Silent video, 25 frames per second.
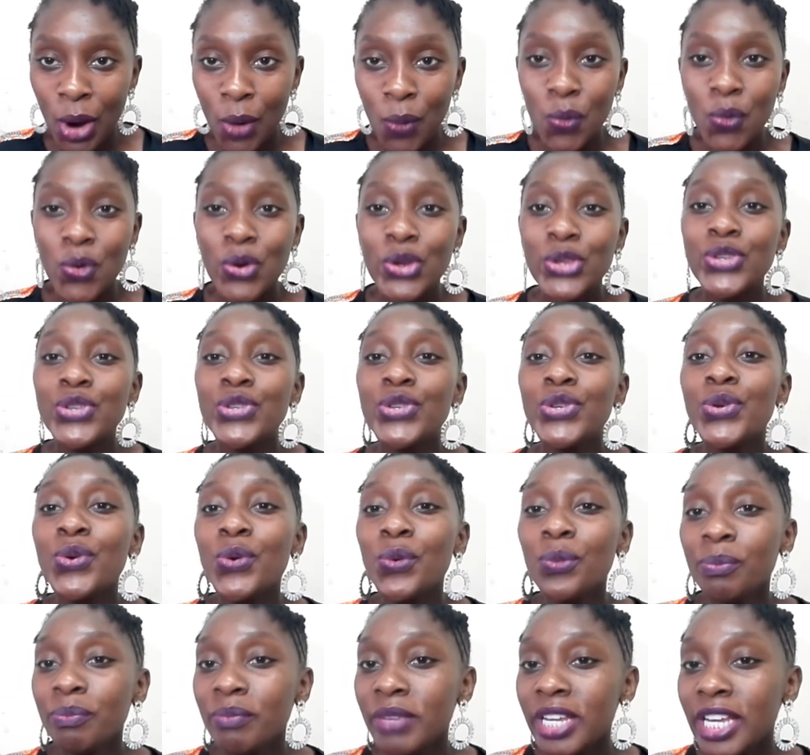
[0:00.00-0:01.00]
Who
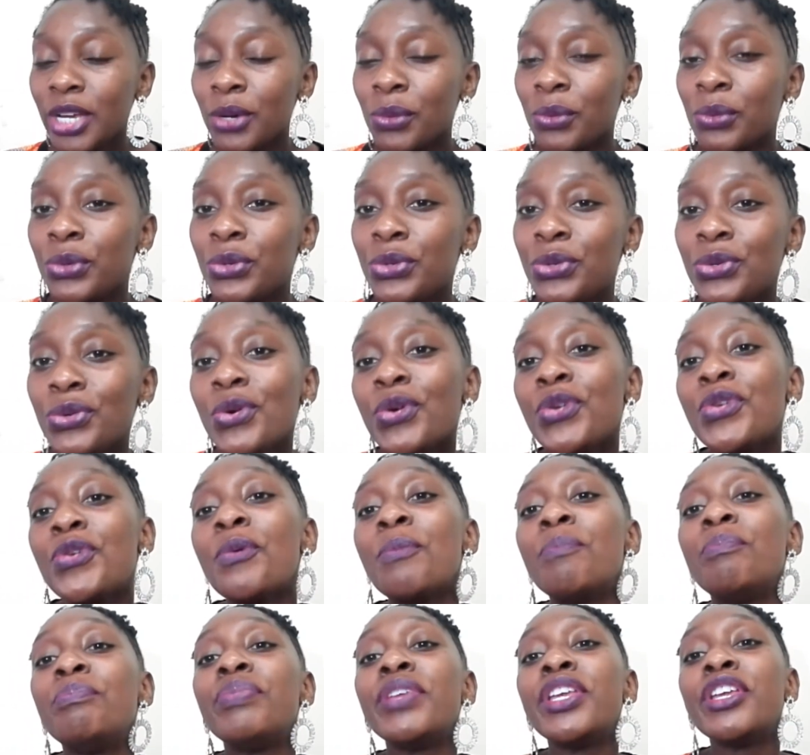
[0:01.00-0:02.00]
knew me, who knew you
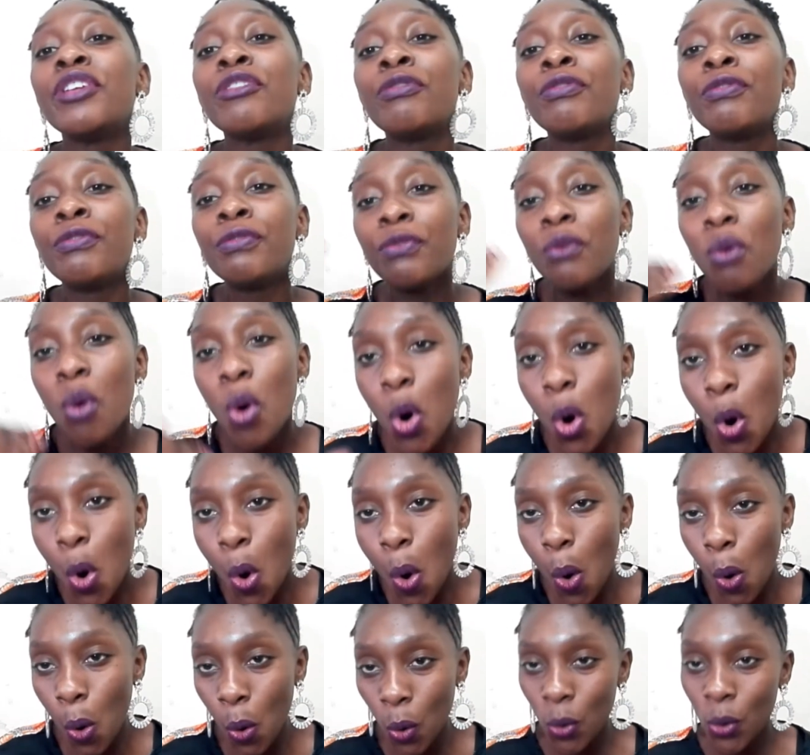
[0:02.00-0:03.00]

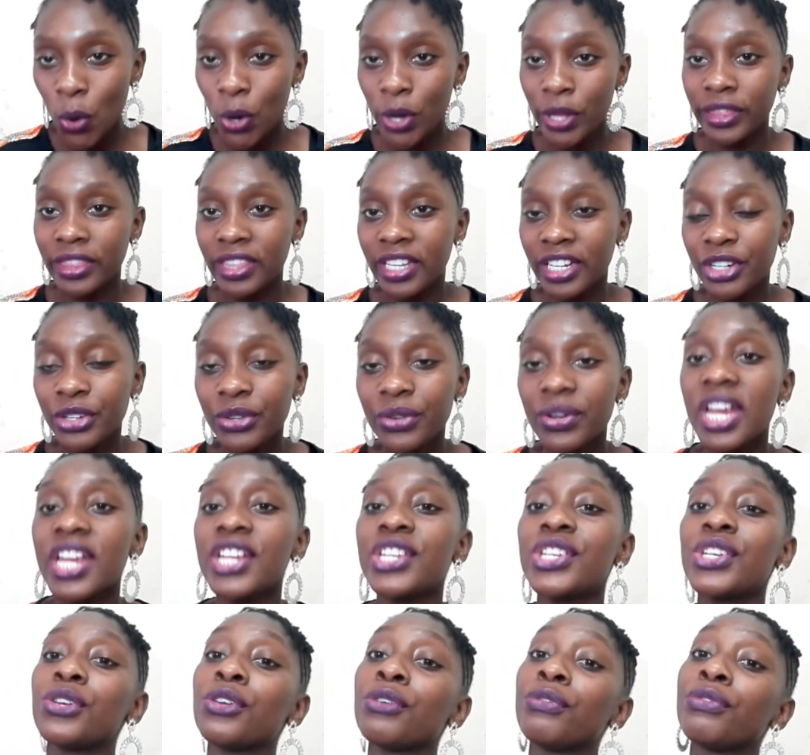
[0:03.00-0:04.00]
before the
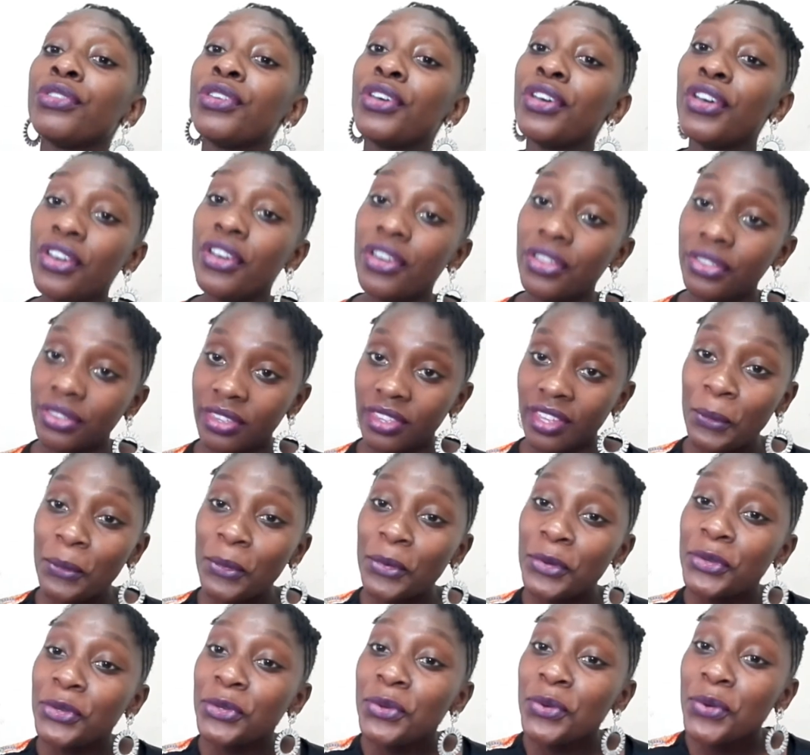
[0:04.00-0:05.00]
creation of the earth.
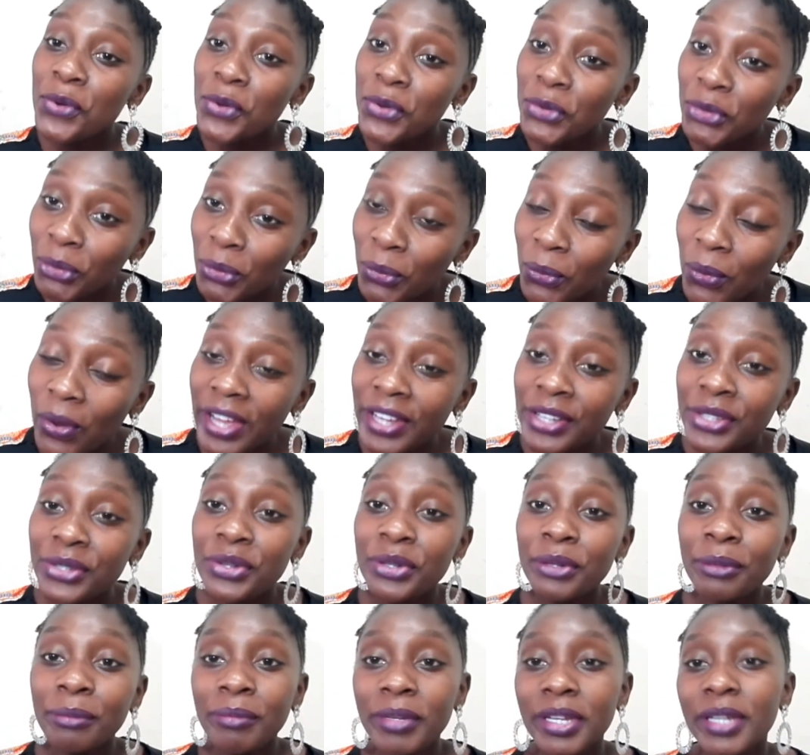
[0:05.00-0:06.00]
We knew you and
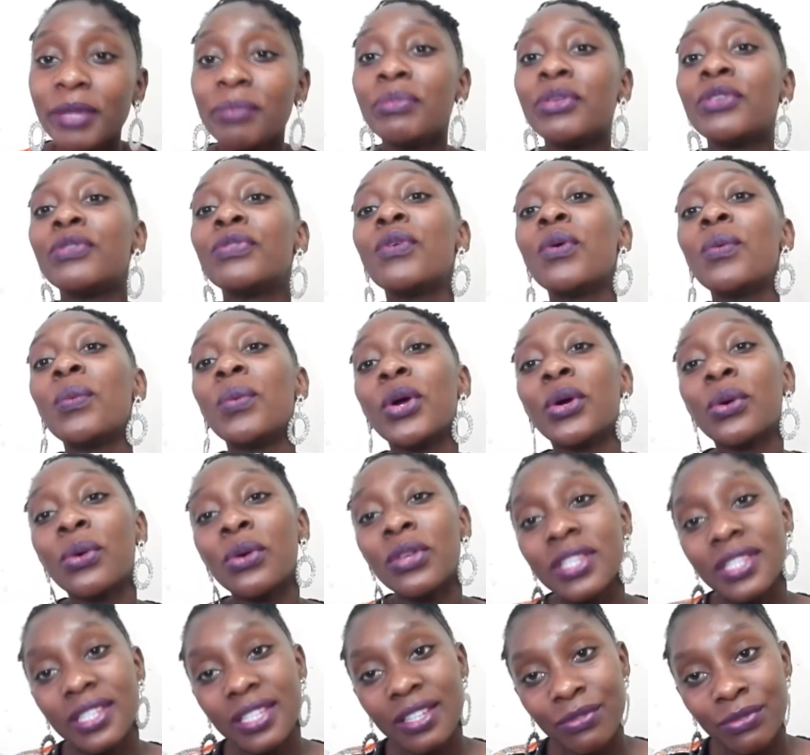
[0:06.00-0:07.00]
knew me before we were
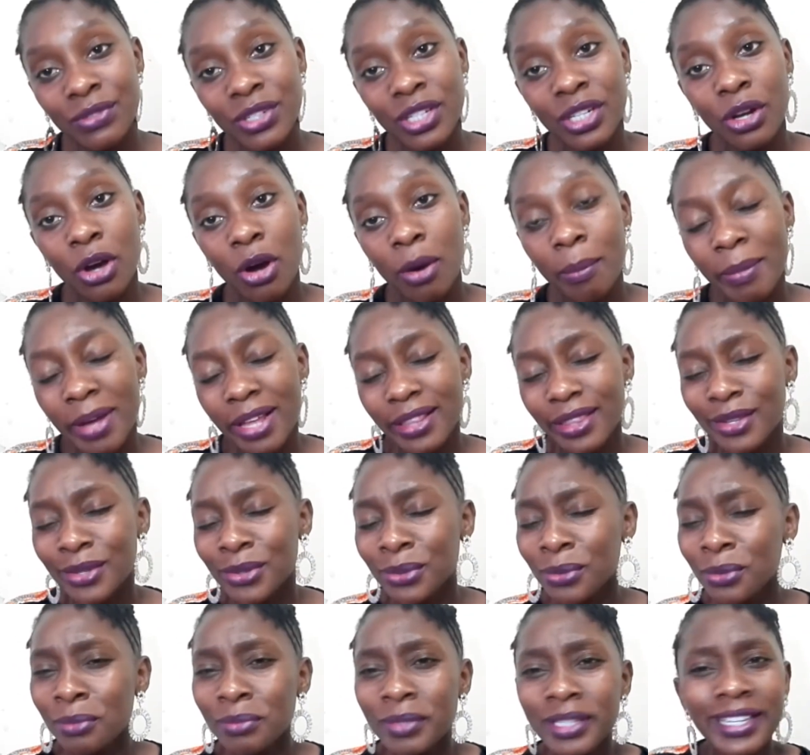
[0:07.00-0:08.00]
conceived in our
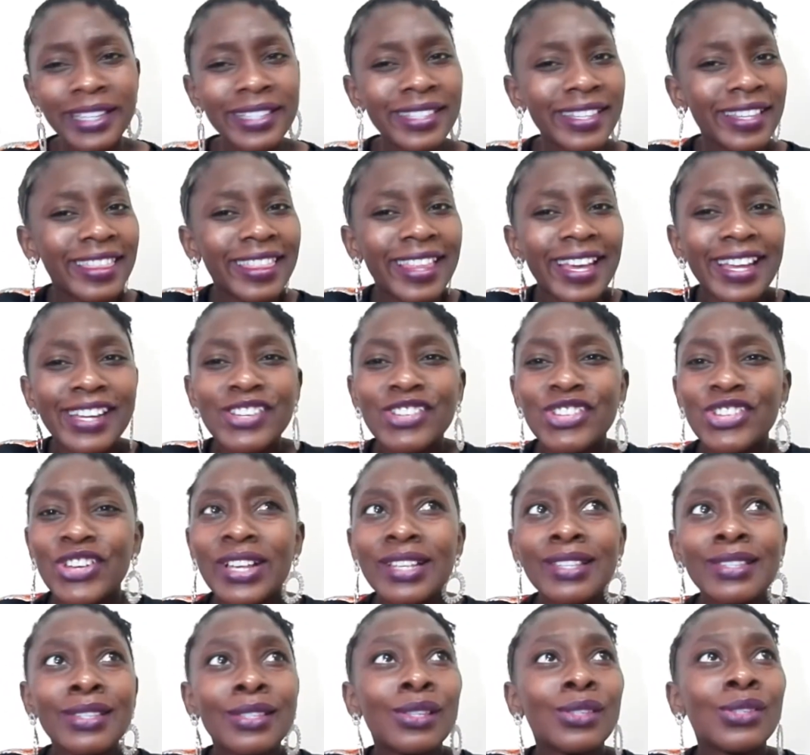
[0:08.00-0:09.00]
mother's wombs. Isn't that
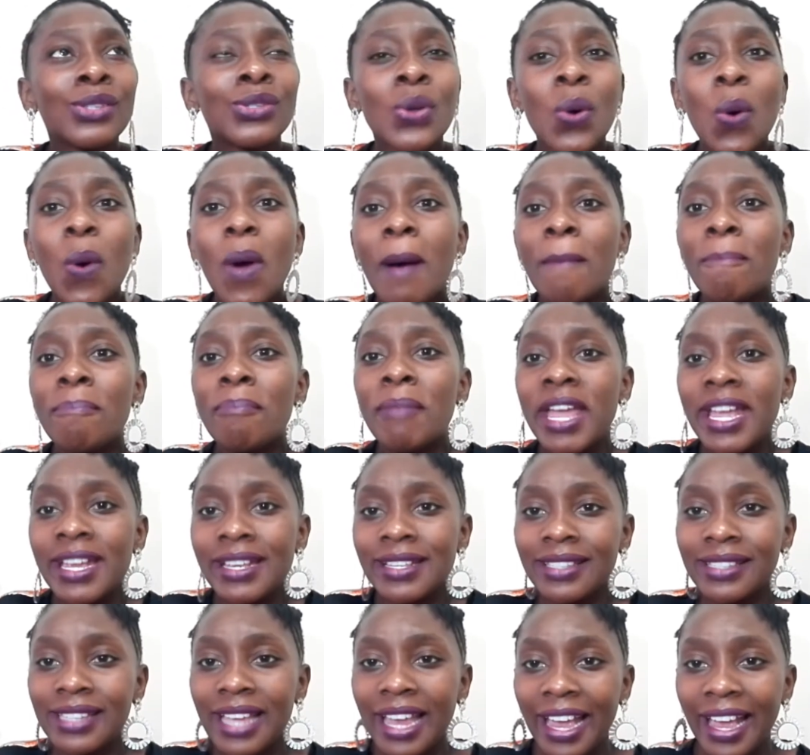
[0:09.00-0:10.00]
just so
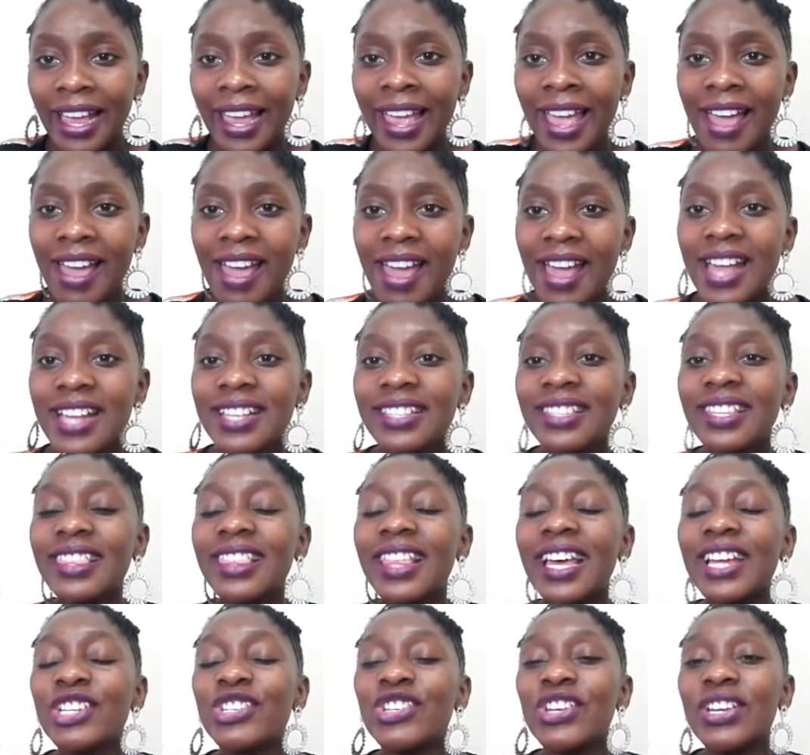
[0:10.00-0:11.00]
amazing? Isn't
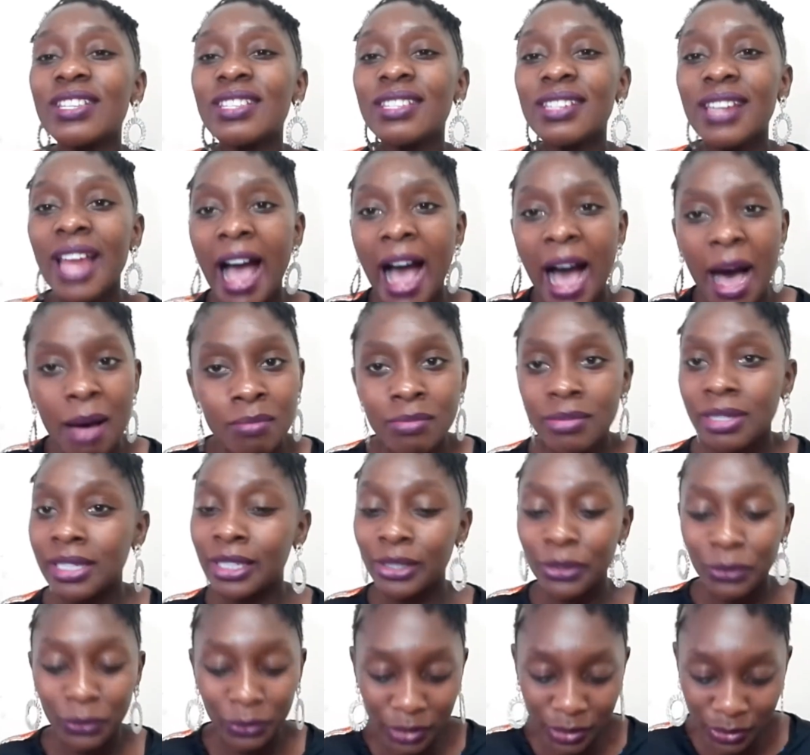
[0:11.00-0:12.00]
that just
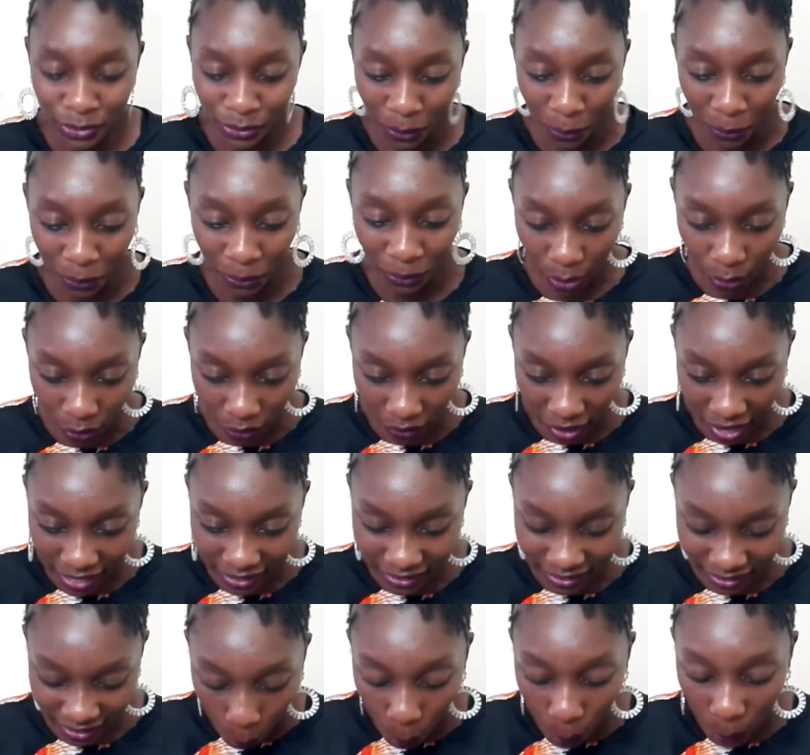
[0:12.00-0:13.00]
humbling on its own? All
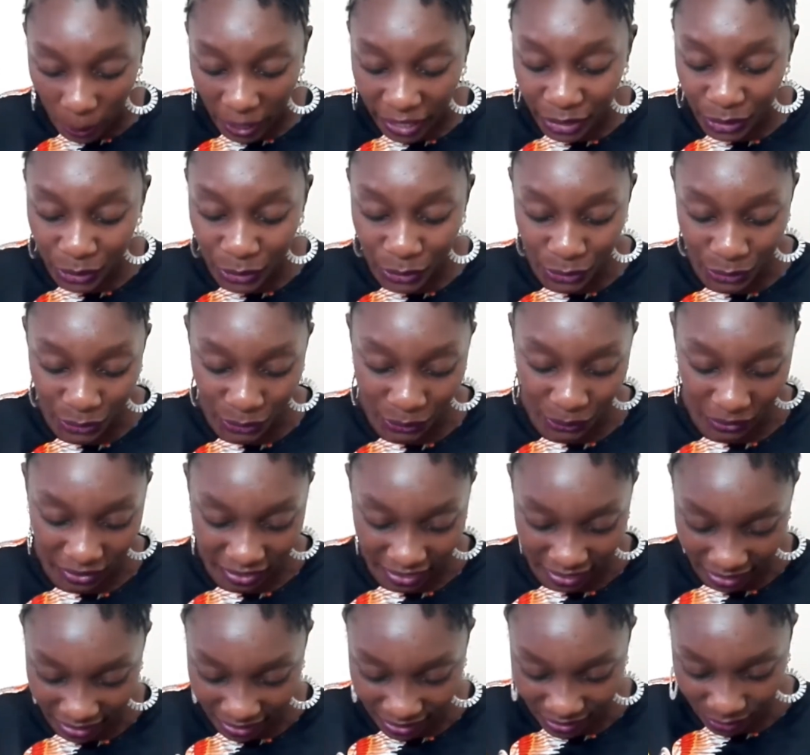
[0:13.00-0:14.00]
right. When you do
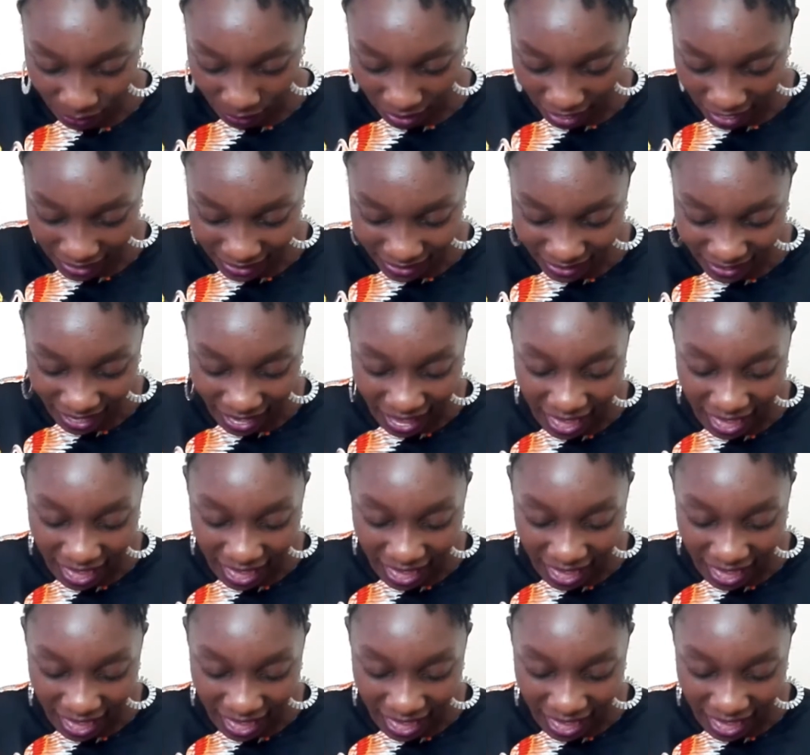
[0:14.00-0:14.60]
this, right,